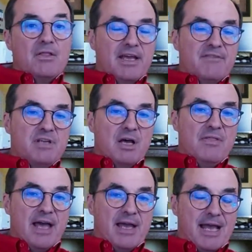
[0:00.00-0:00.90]
They have
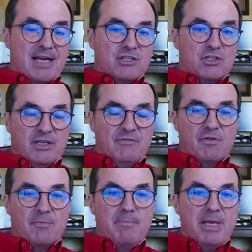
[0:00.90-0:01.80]
done that actually
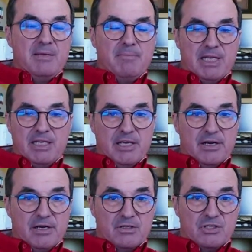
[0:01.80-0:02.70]
for many, many
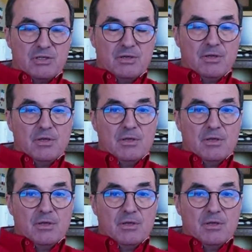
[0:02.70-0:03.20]
years.